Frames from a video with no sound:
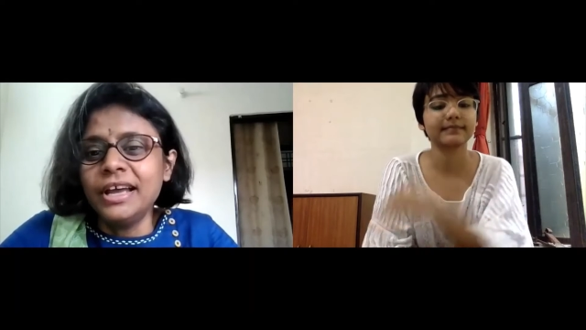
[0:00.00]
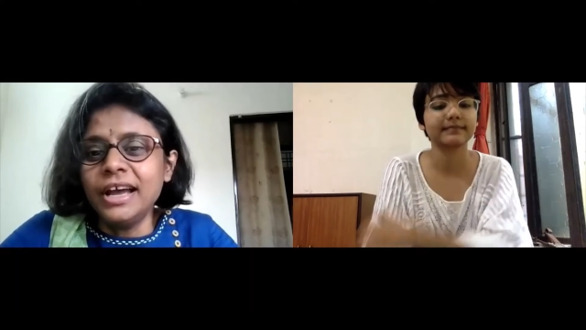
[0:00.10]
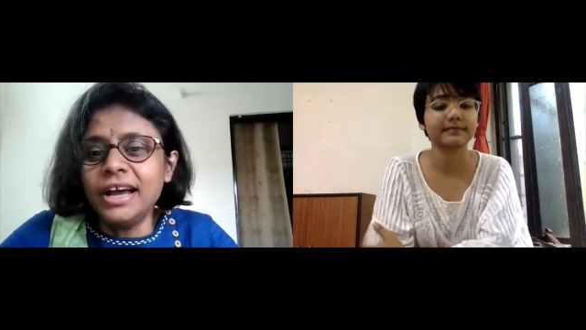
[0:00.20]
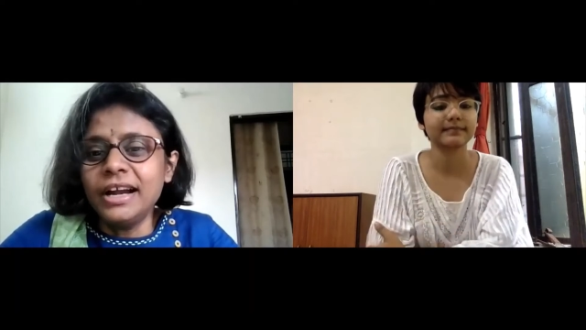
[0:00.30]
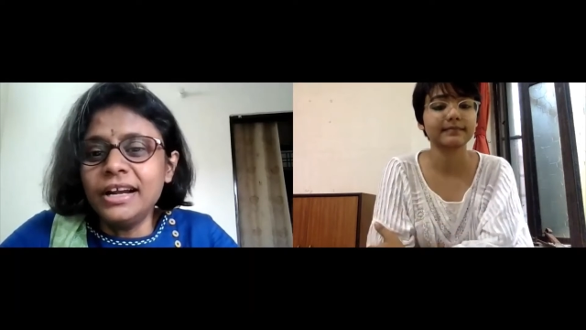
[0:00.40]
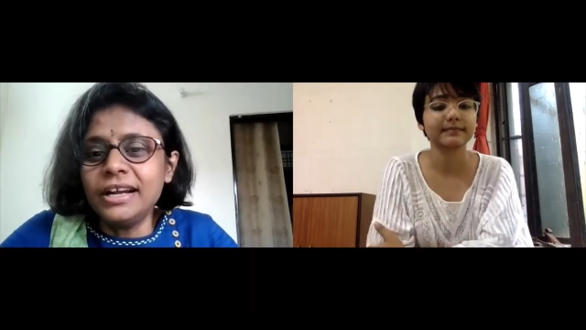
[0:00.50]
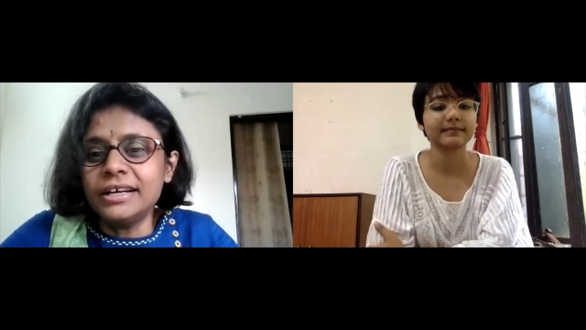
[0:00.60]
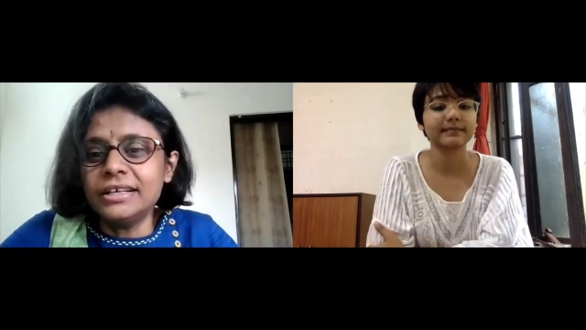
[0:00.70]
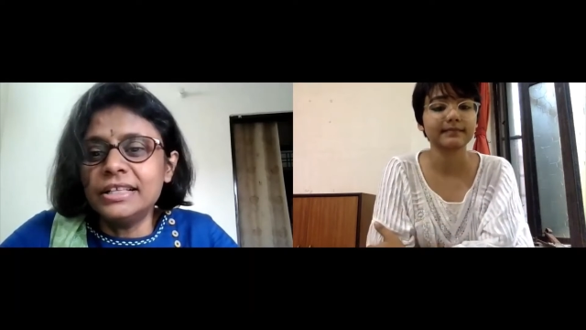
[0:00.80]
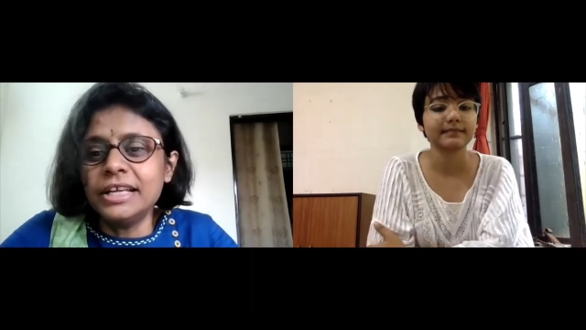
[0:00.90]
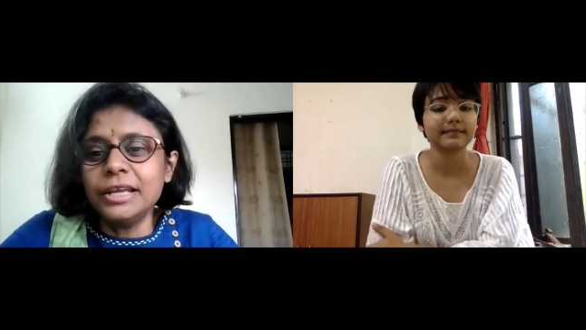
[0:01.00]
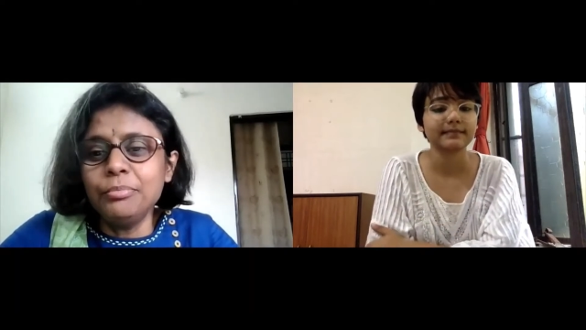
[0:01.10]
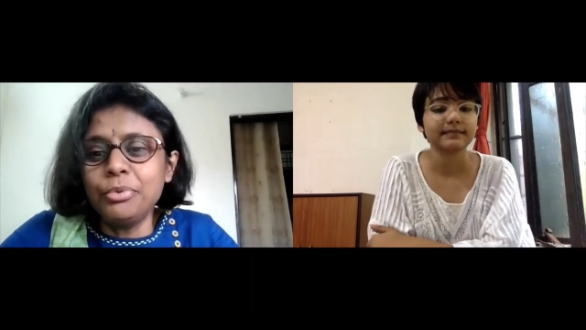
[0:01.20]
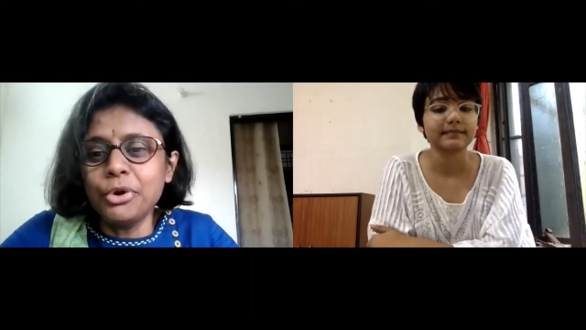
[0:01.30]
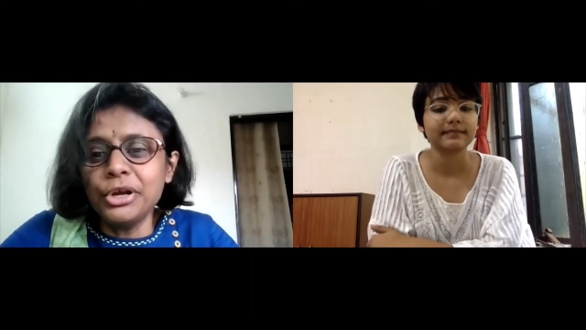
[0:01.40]
Speaker 1: And the
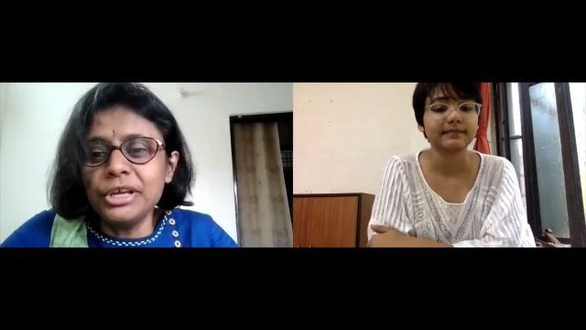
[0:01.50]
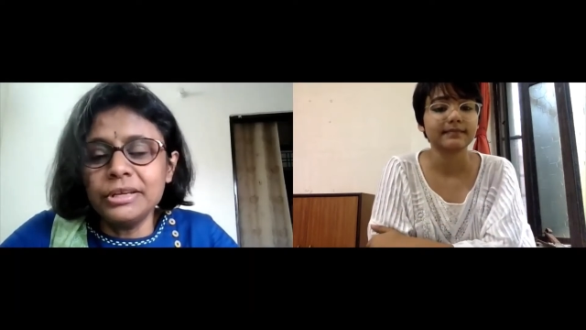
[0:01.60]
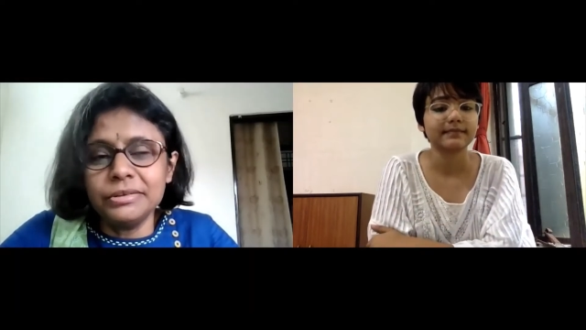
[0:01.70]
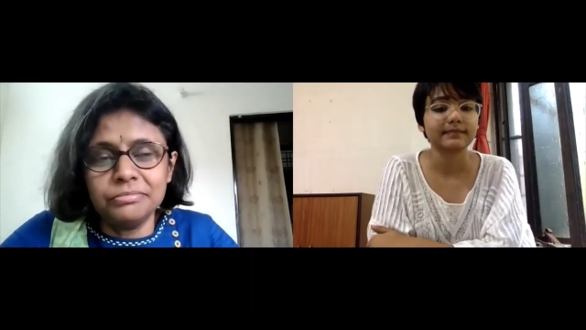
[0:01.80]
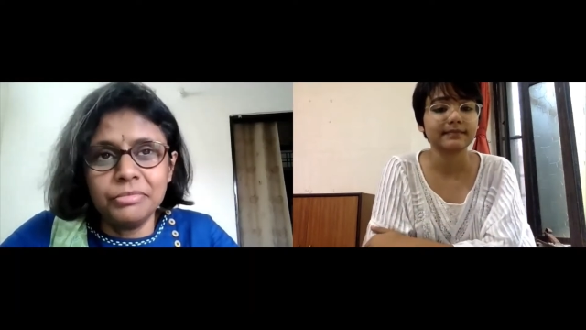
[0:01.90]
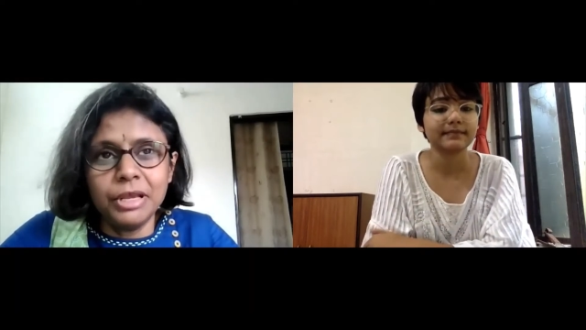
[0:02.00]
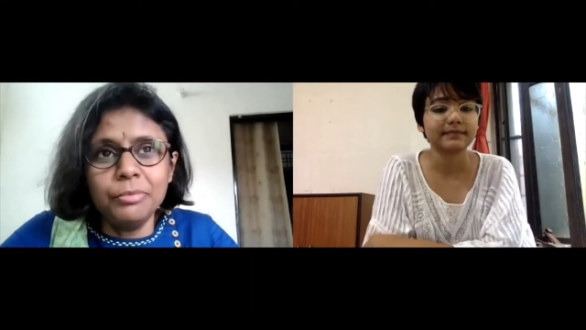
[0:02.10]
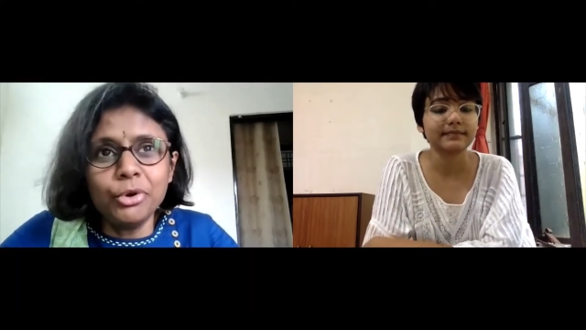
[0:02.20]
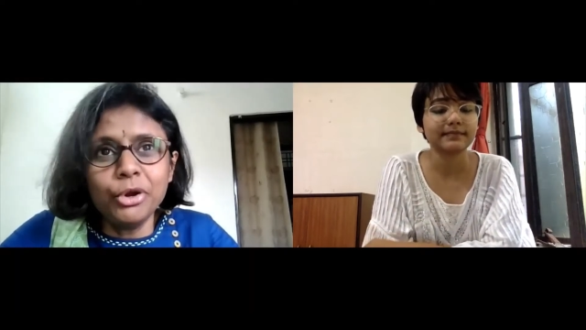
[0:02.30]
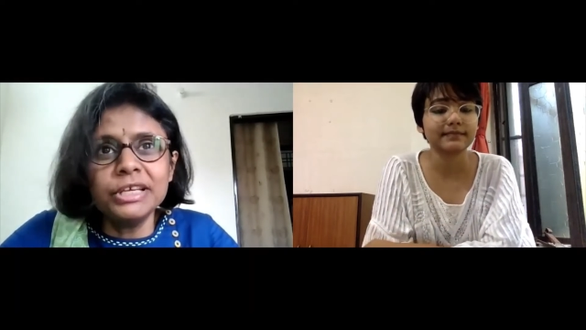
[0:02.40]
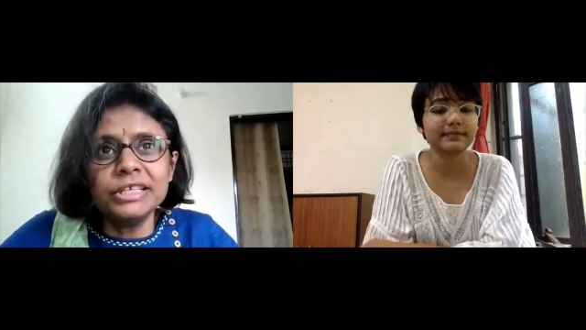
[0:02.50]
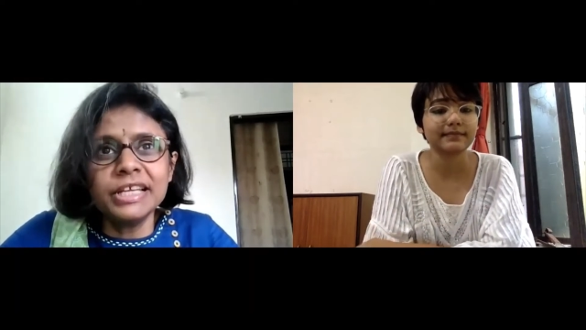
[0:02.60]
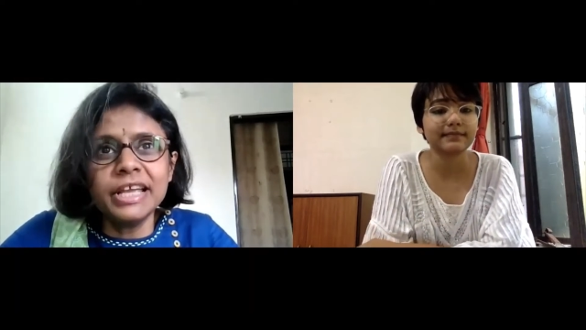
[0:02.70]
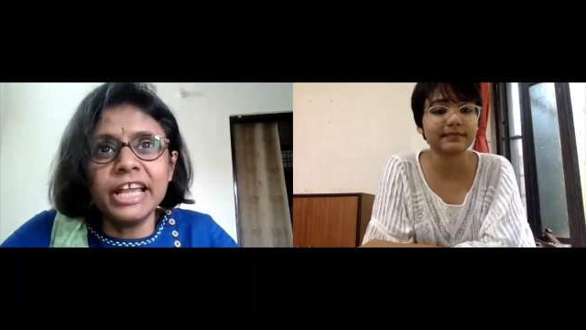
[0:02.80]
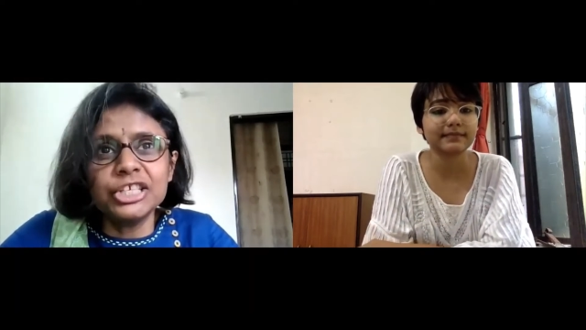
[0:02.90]
employee, employee is
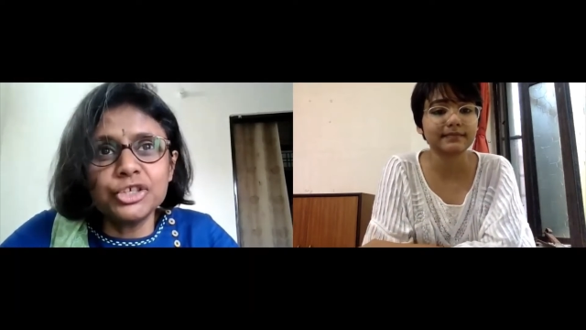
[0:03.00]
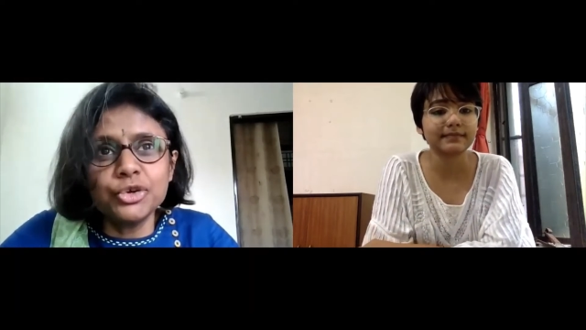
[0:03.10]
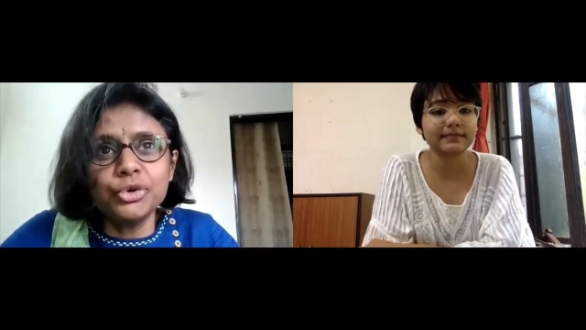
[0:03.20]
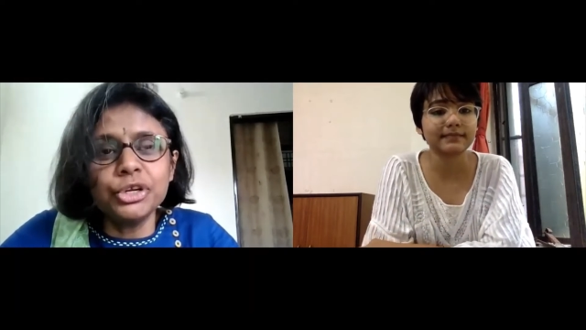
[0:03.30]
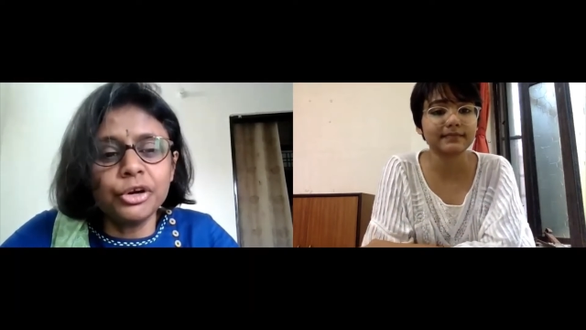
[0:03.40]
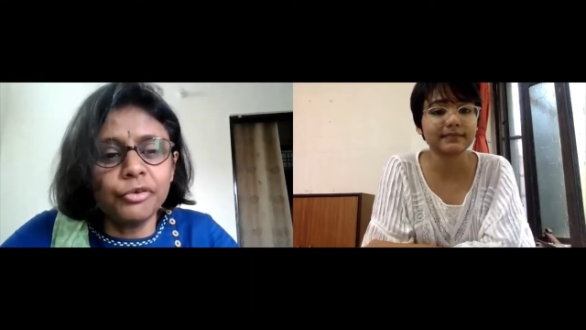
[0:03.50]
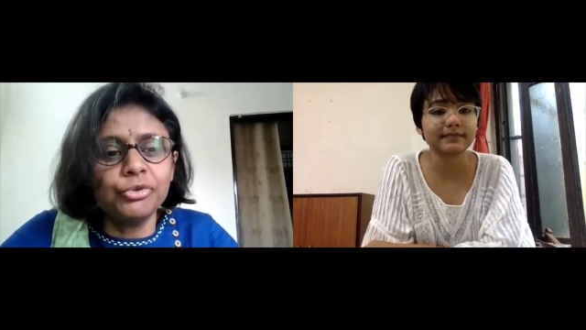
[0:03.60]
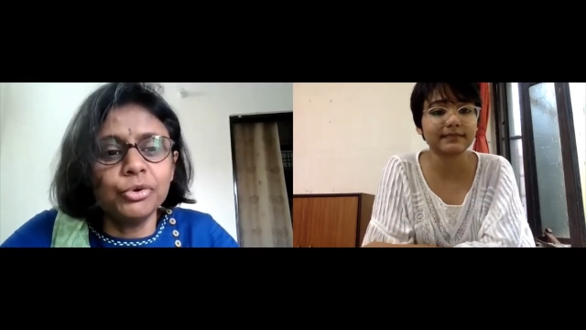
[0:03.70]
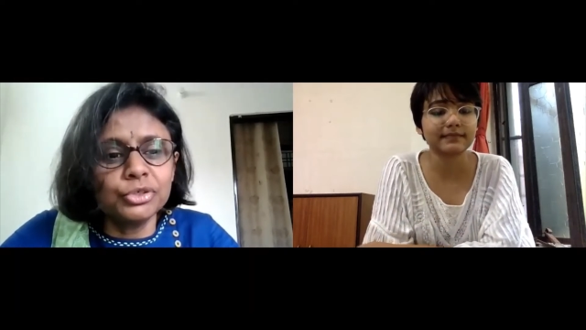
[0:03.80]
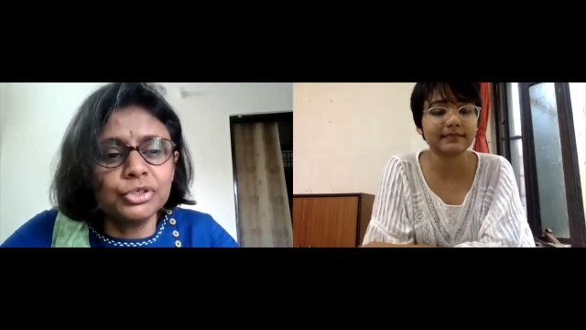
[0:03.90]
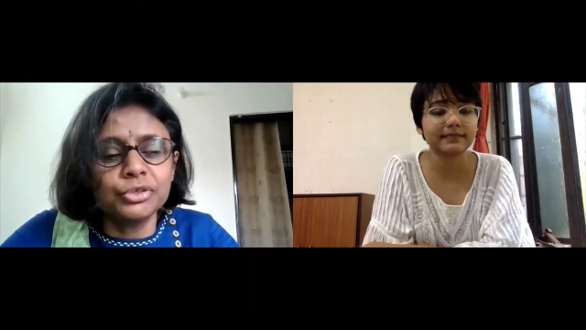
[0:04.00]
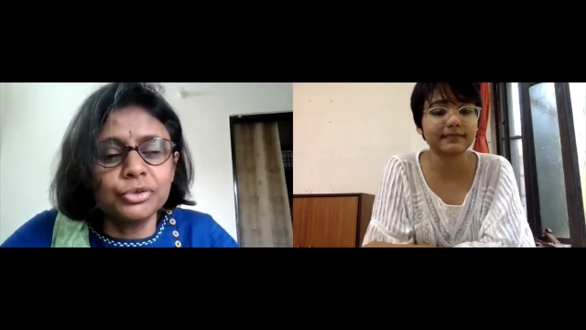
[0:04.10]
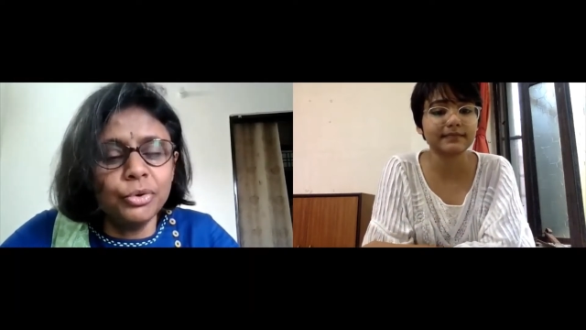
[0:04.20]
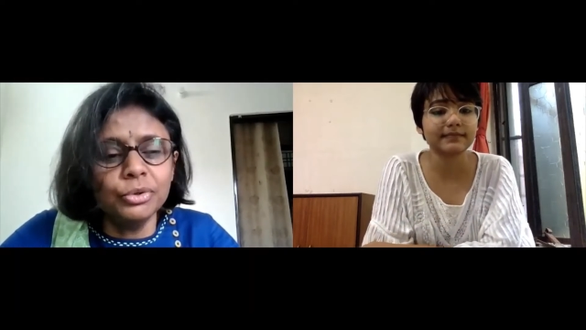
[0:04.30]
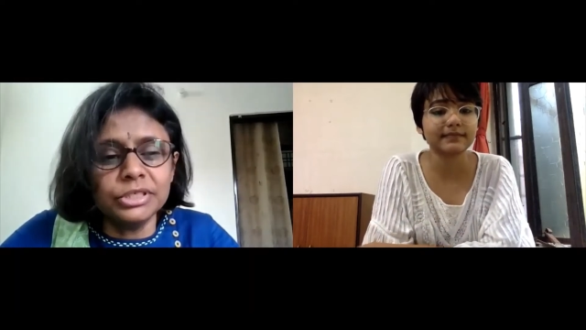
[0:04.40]
the executor of those
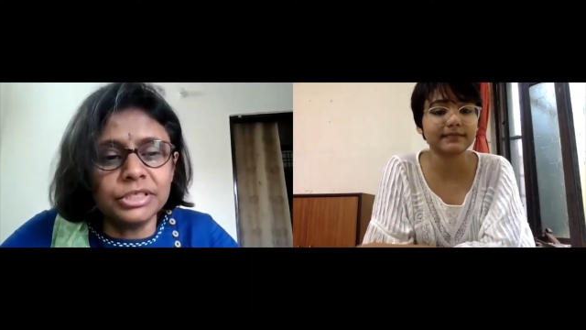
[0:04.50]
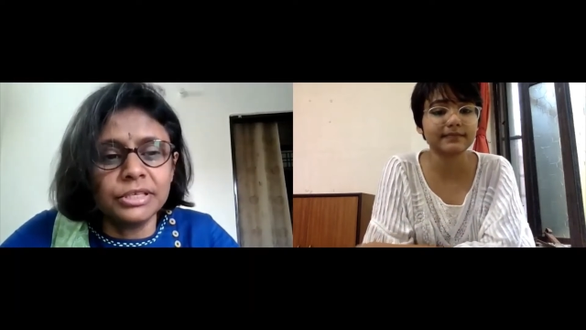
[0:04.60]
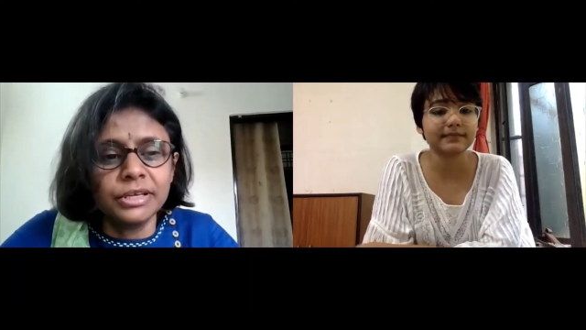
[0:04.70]
goals.